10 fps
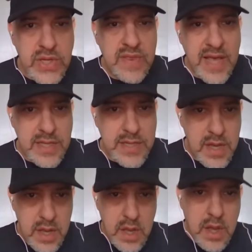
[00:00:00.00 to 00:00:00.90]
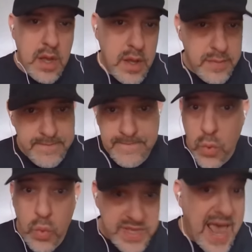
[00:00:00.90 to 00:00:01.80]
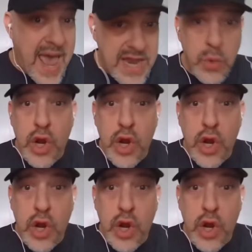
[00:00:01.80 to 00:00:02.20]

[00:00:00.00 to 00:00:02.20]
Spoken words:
And that's what's had to